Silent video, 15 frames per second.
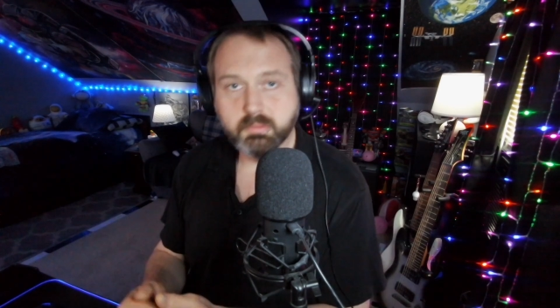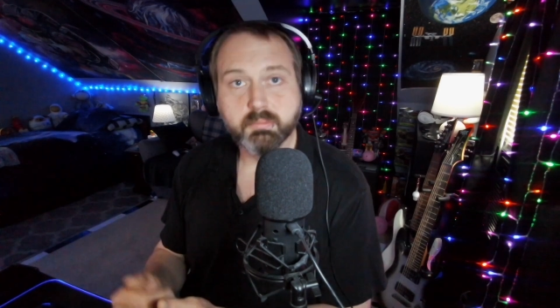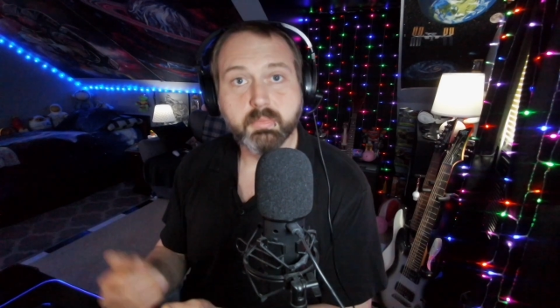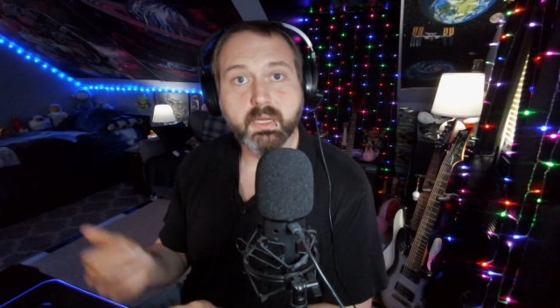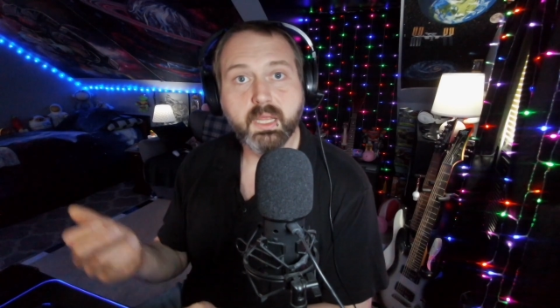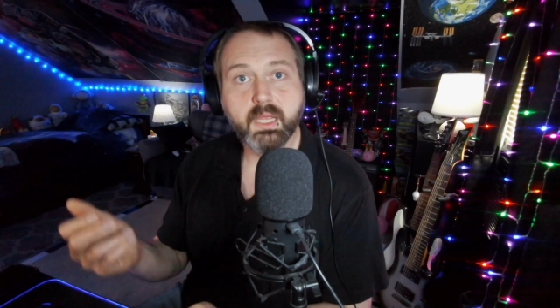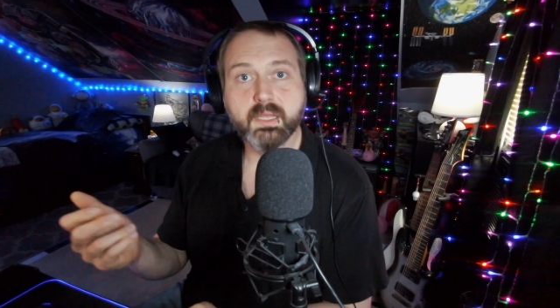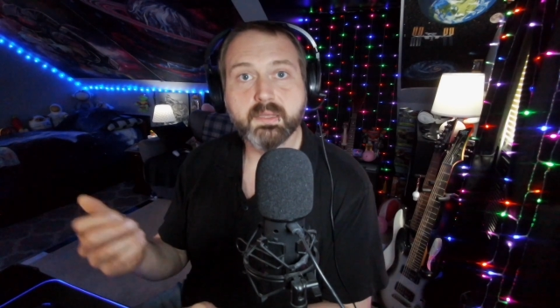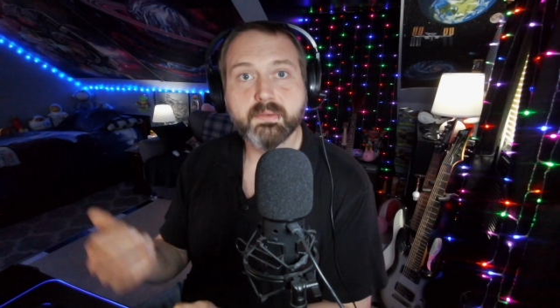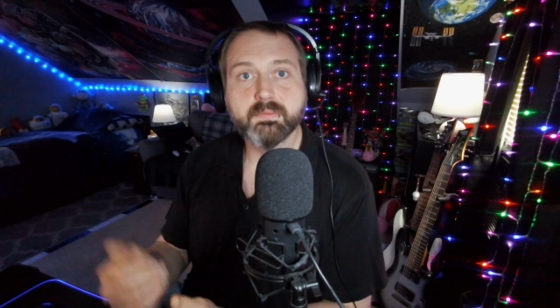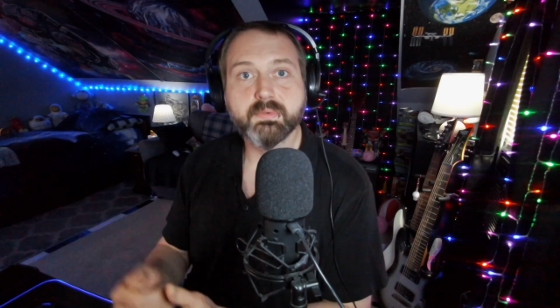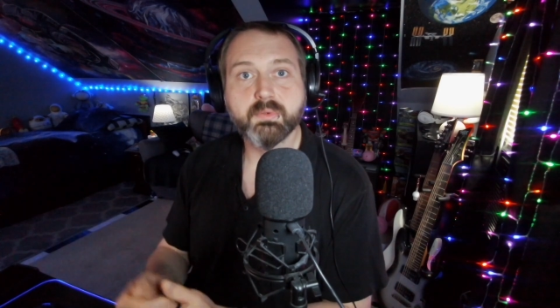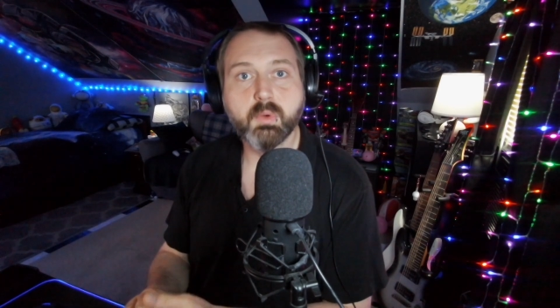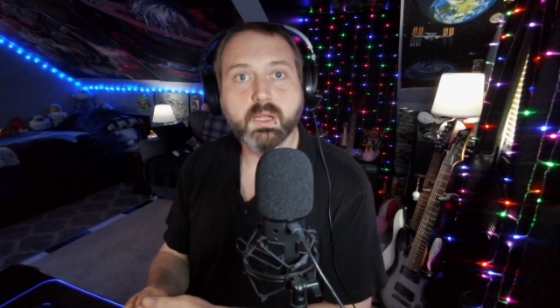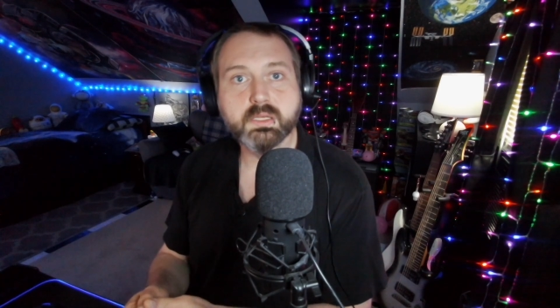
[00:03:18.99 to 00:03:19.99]
But hey,
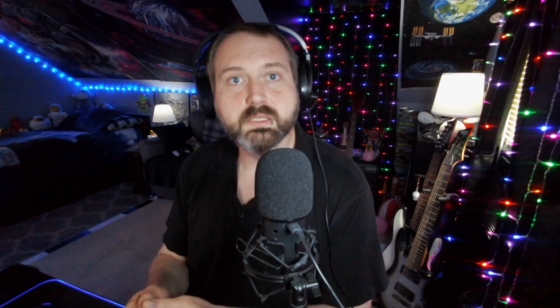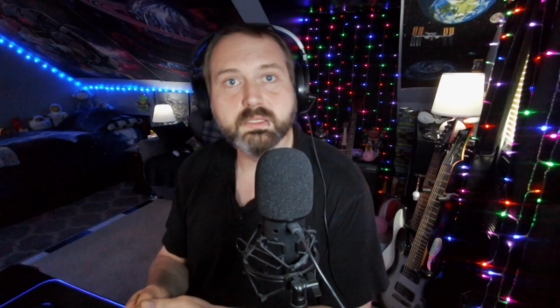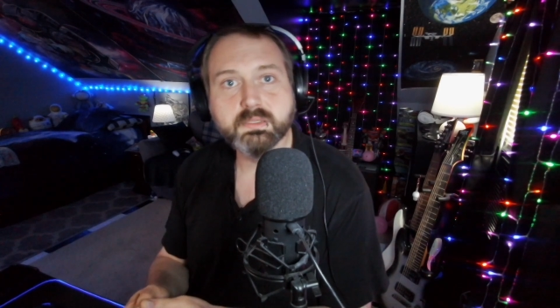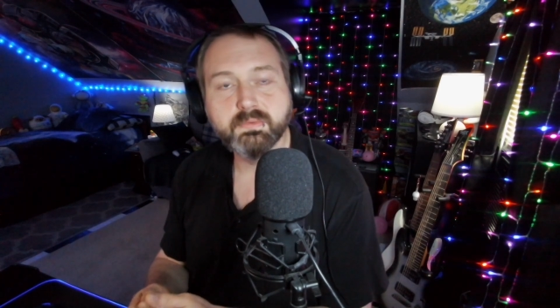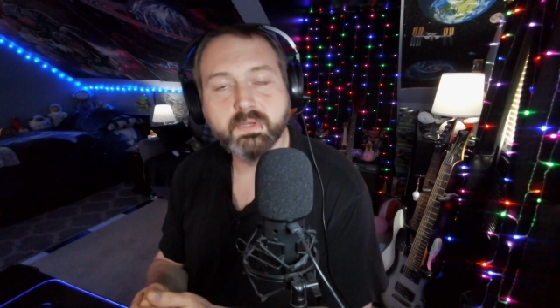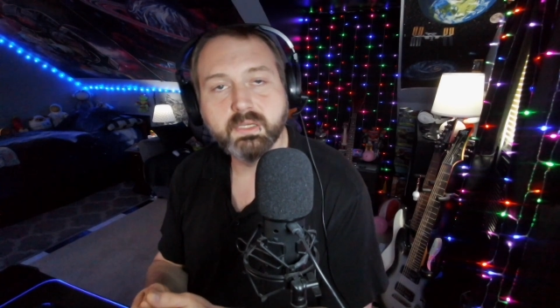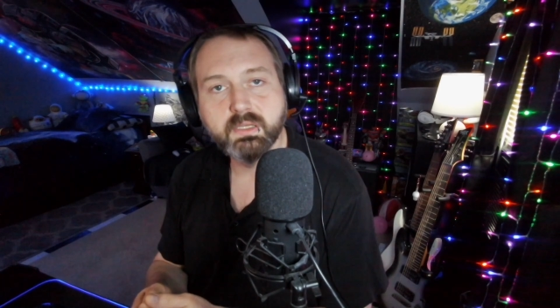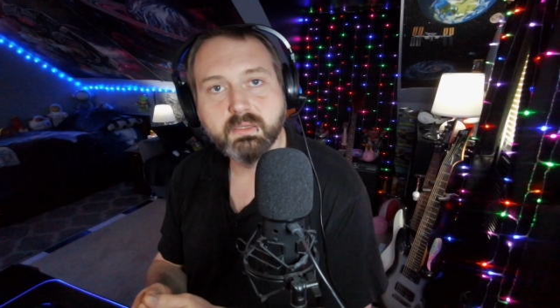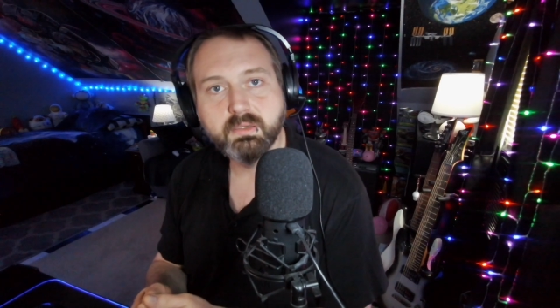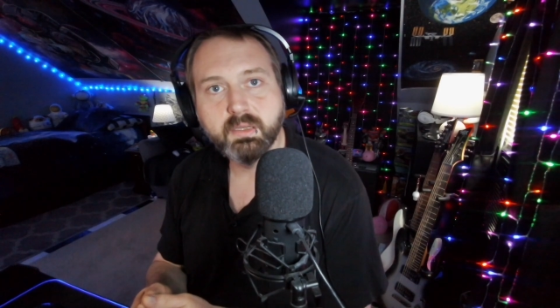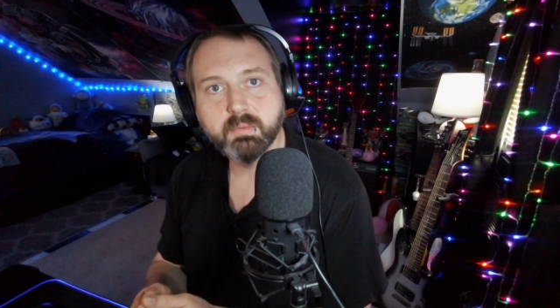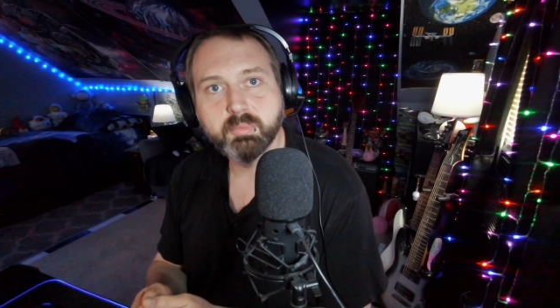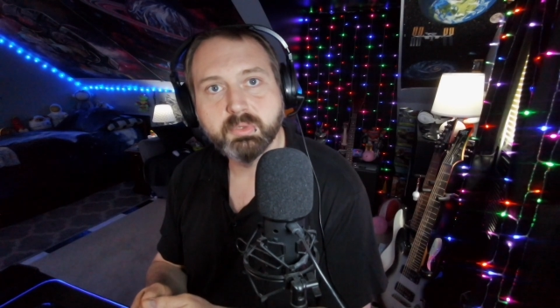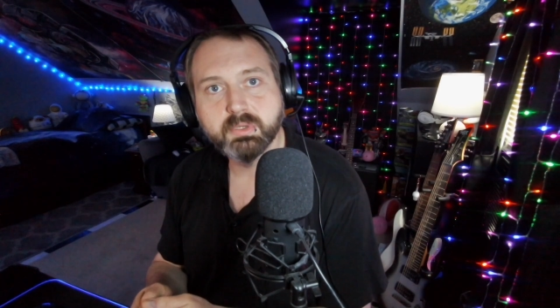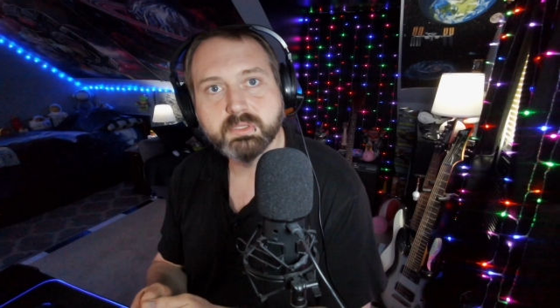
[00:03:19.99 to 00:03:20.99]
if you watch this video, I
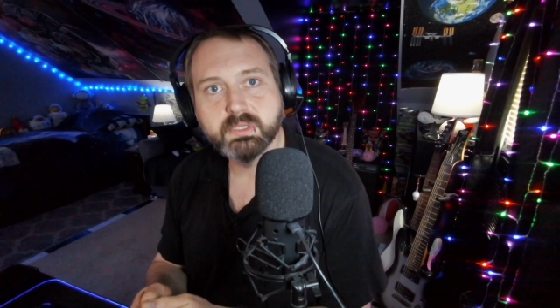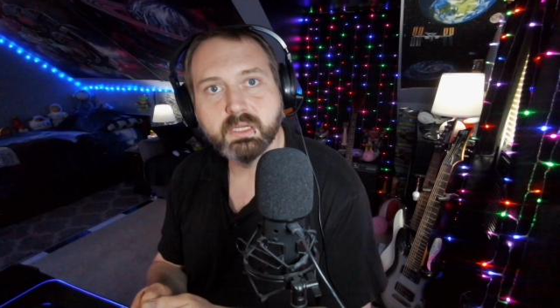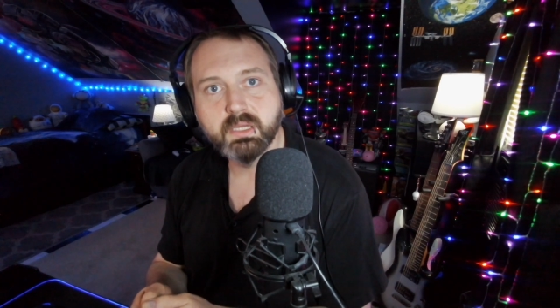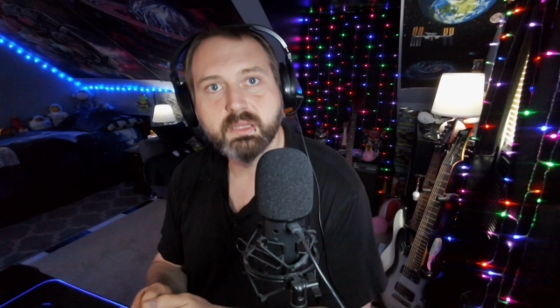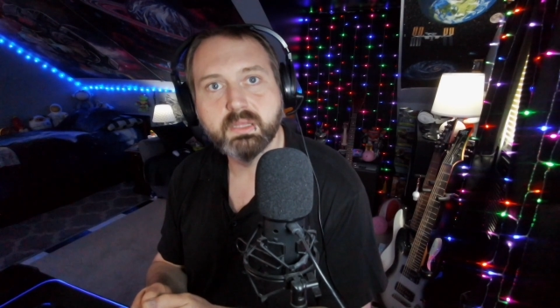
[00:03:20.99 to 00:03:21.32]
appreciate it.